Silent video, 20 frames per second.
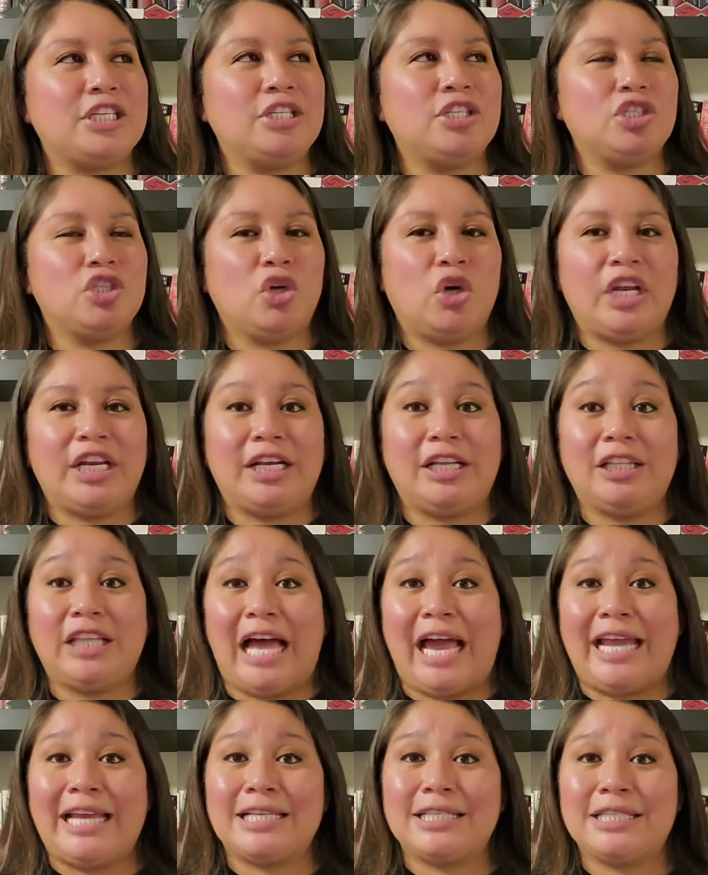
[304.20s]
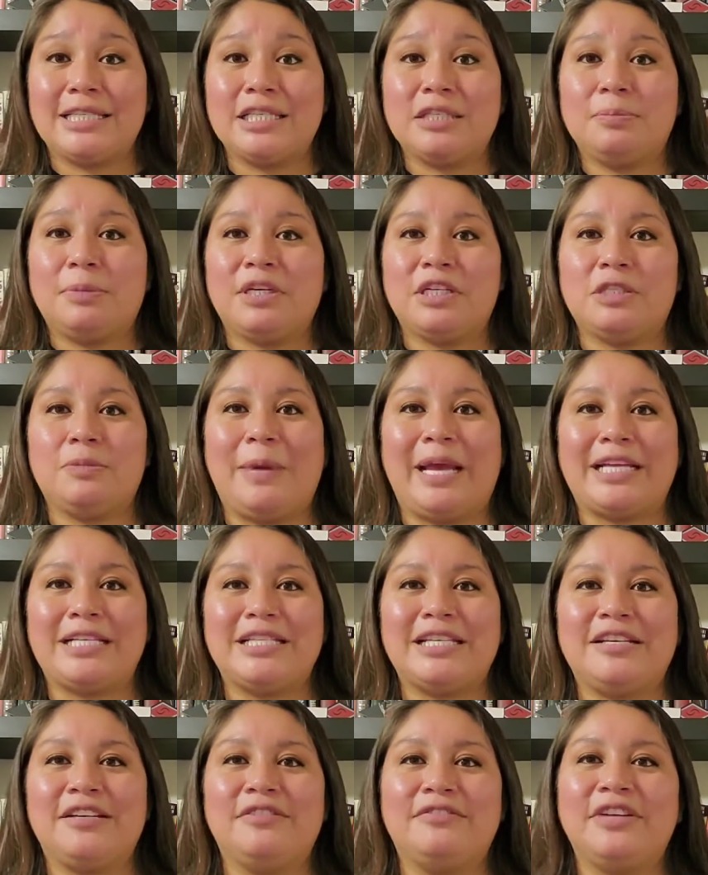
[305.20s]
enjoyed Elias's
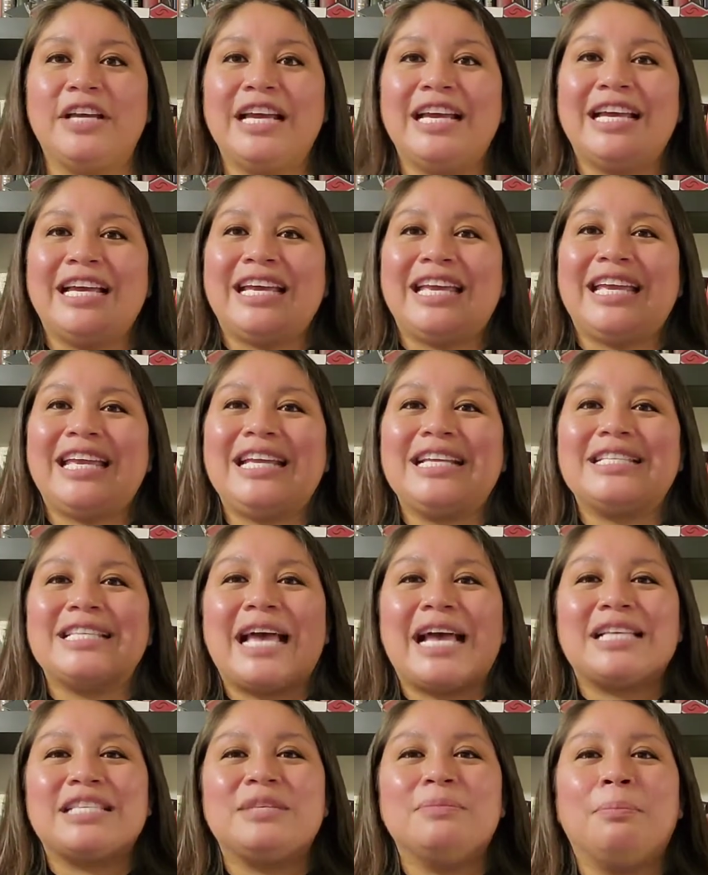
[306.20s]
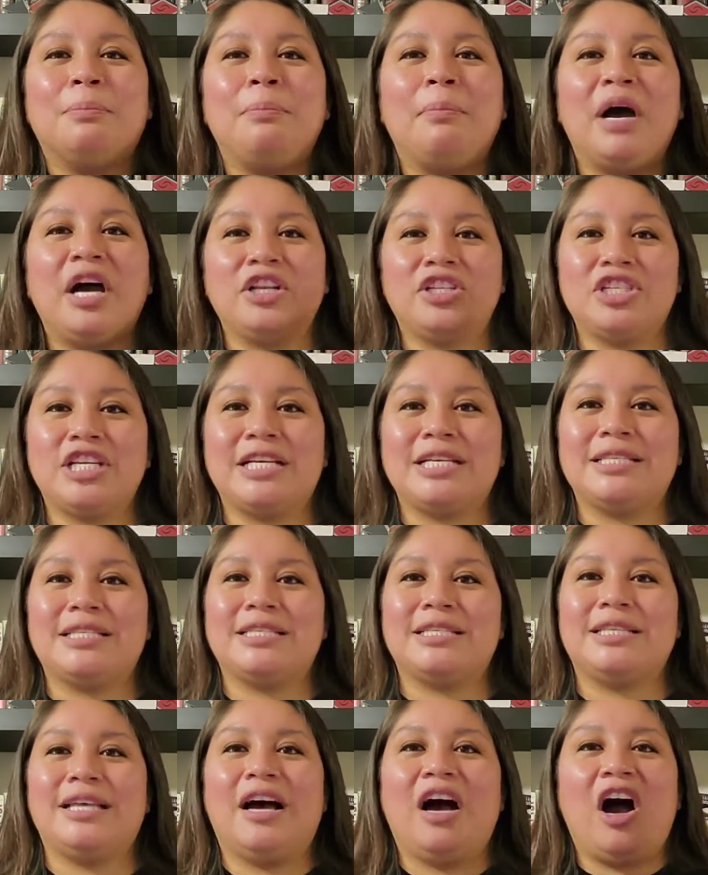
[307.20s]
perspective. He's as much
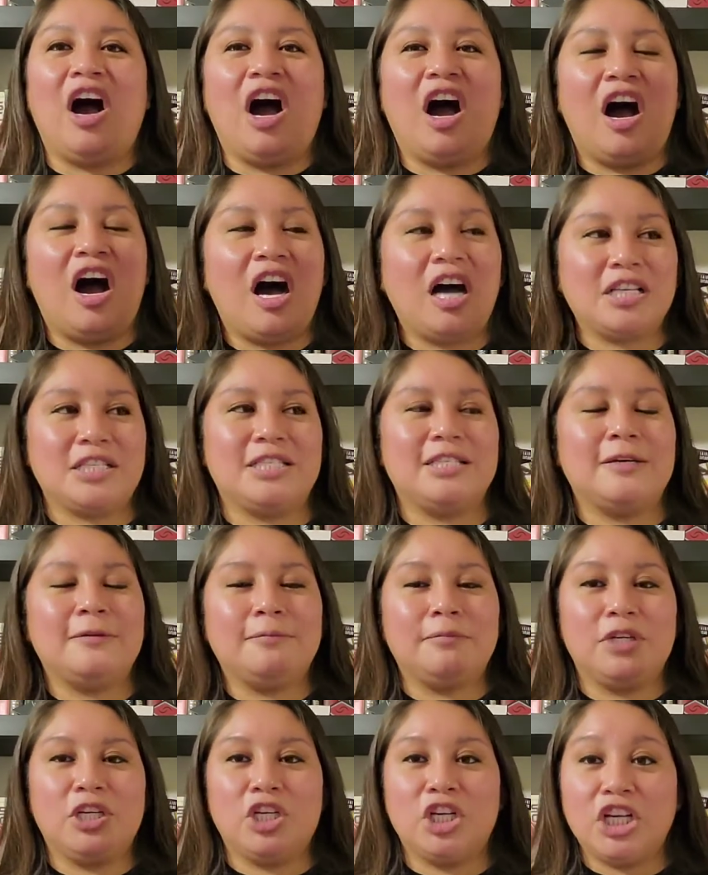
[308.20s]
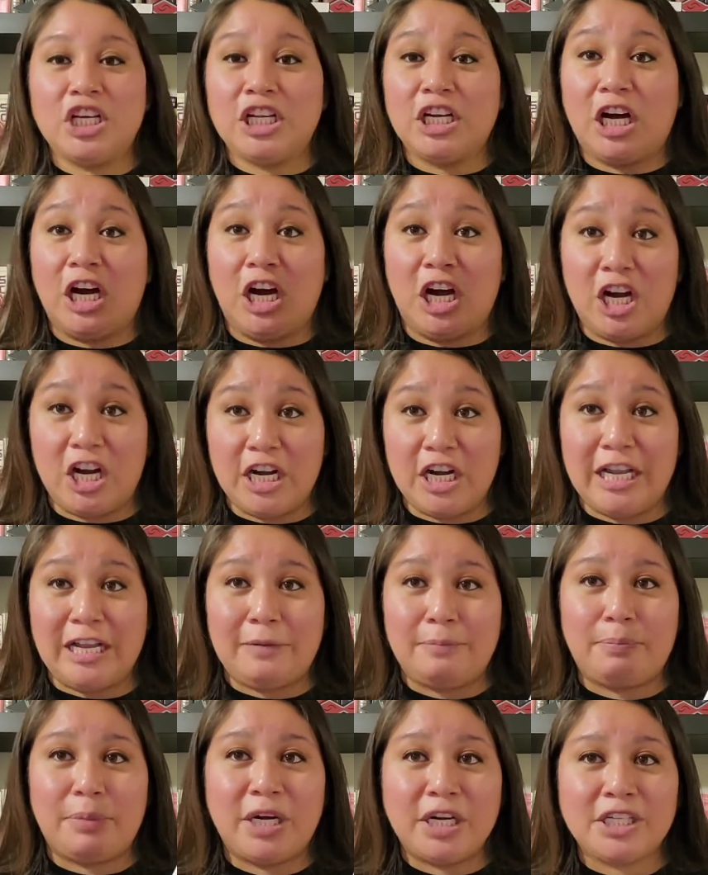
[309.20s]
as the awesome,
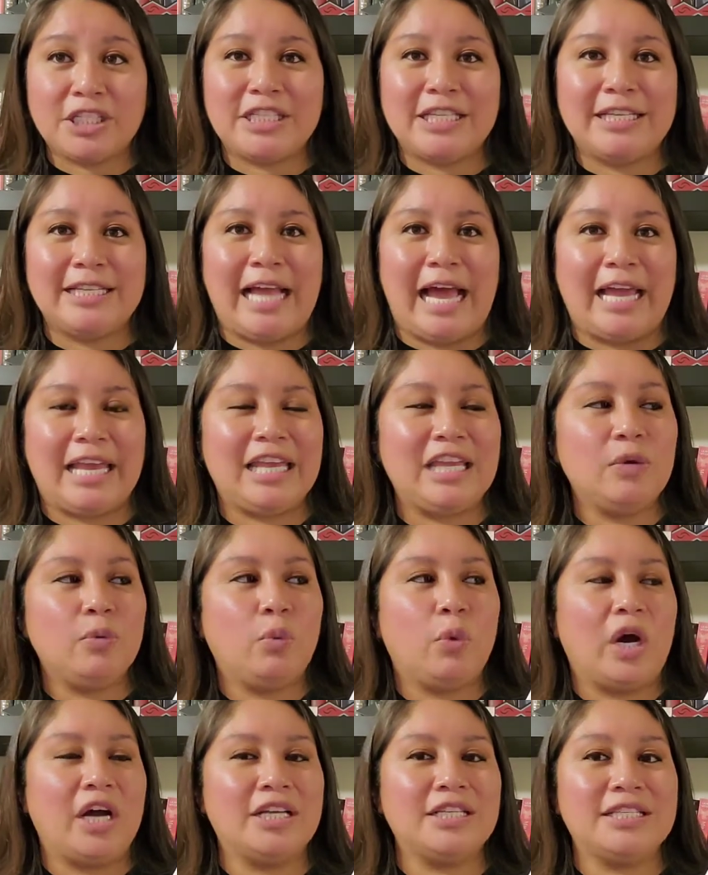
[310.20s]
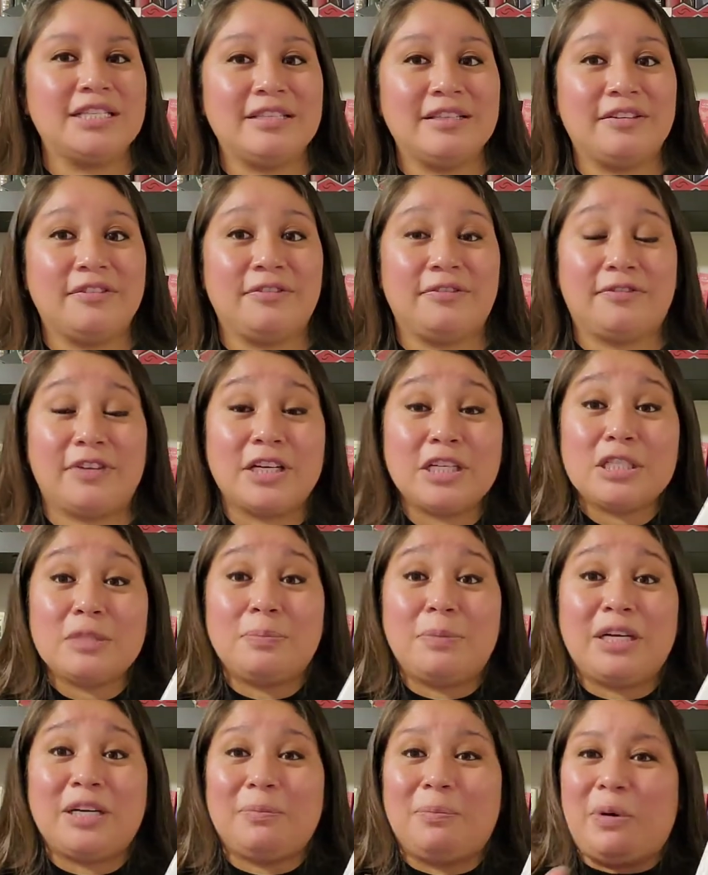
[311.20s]
good-hearted person that he was in the
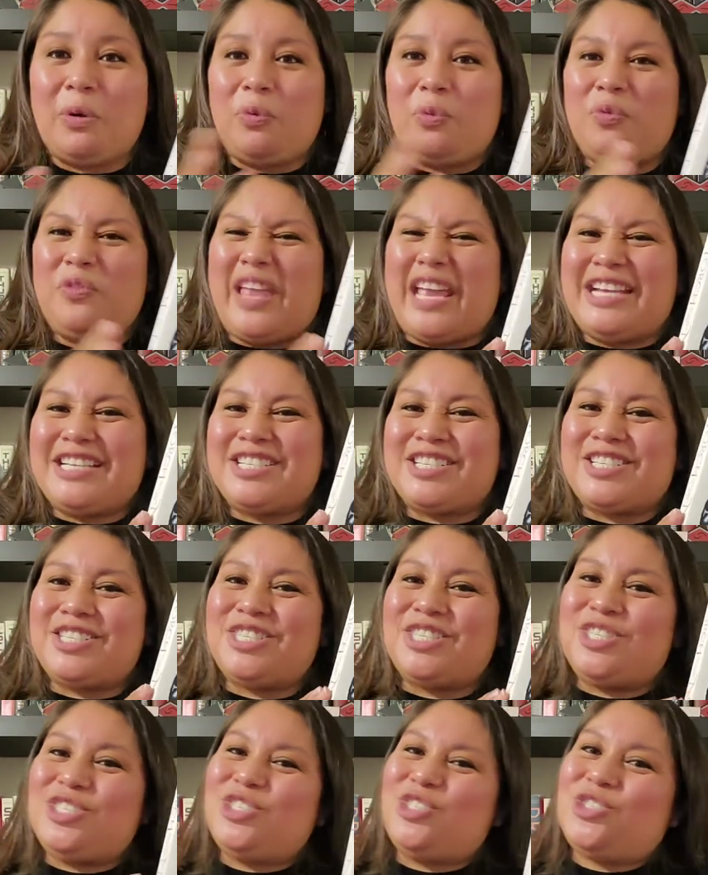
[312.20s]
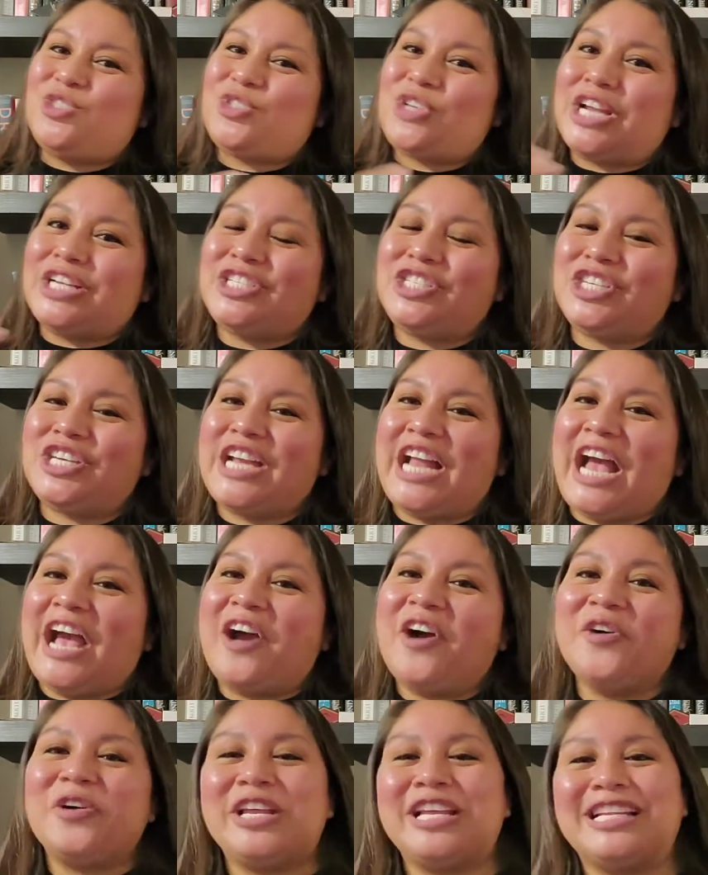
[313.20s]
first book, but they just stretch it
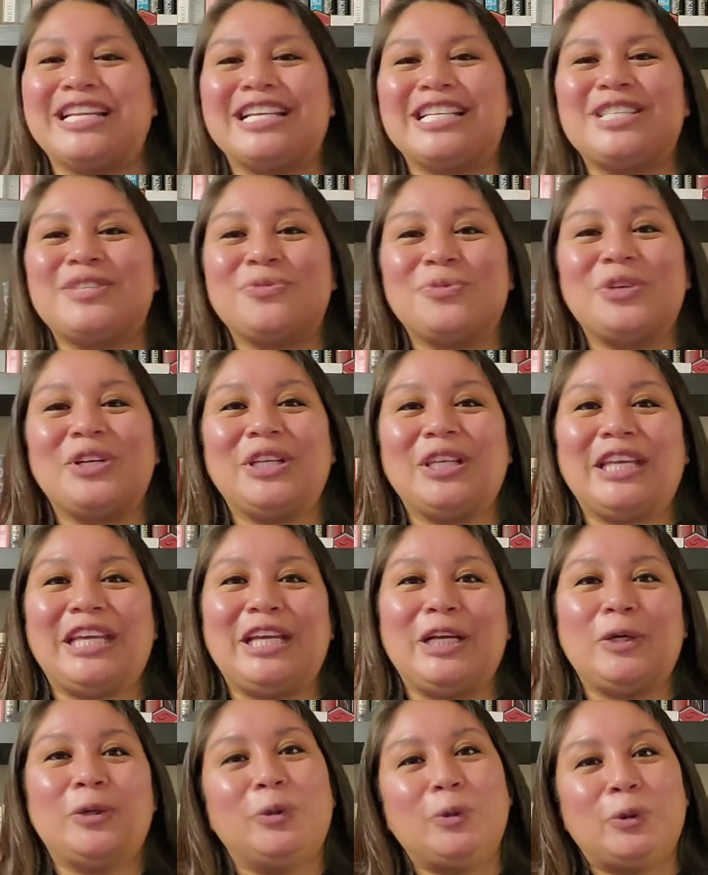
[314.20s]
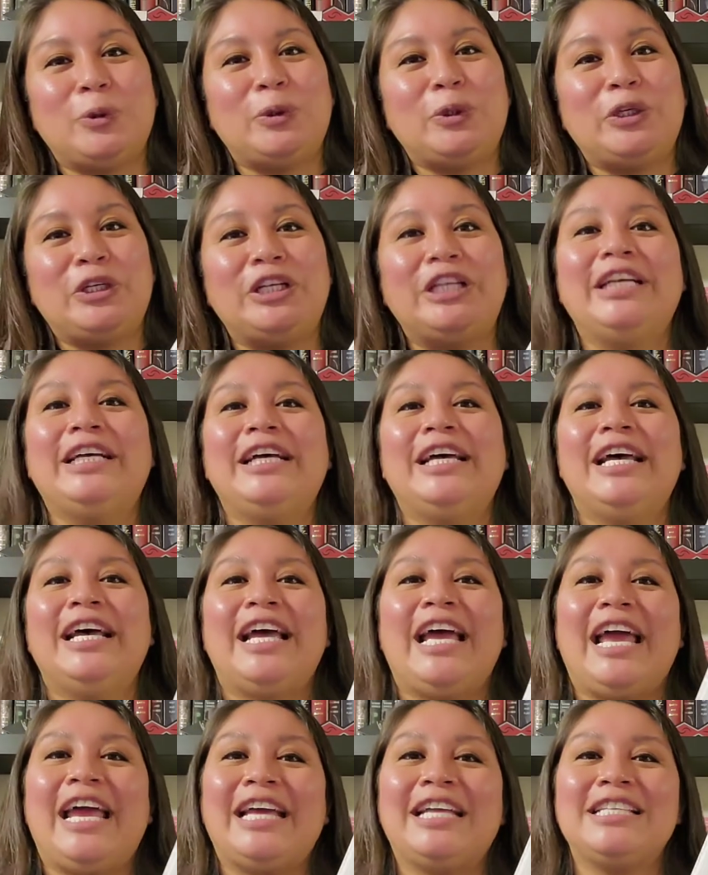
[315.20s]
out and it's really cool.
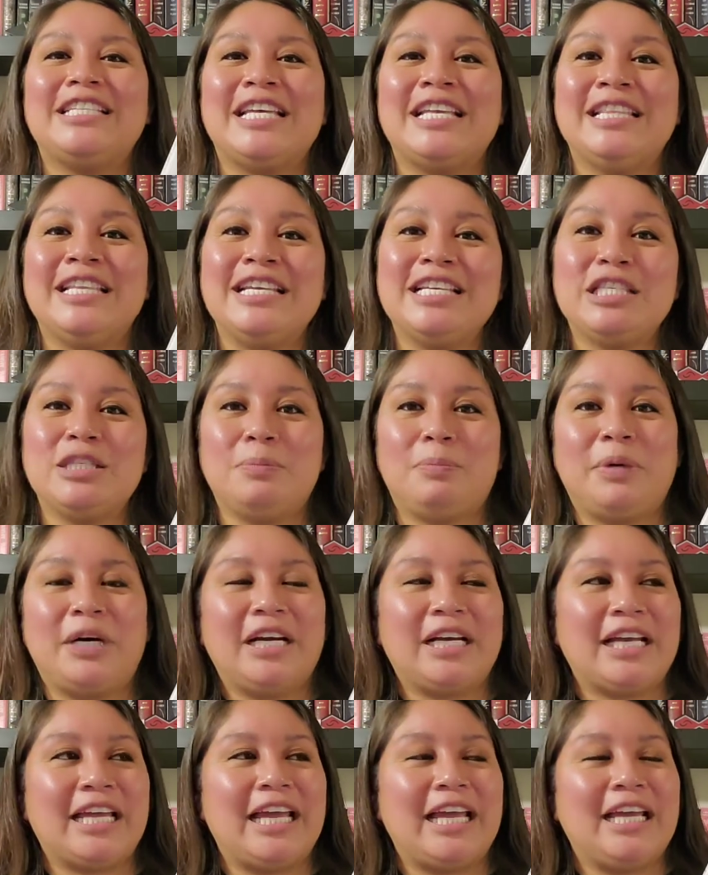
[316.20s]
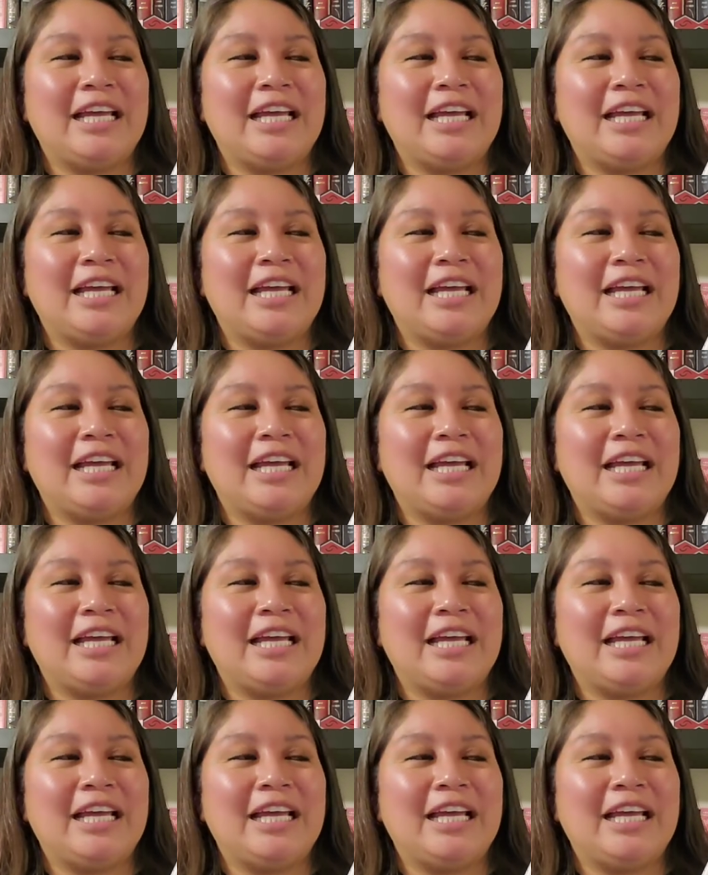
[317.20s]
And in this book,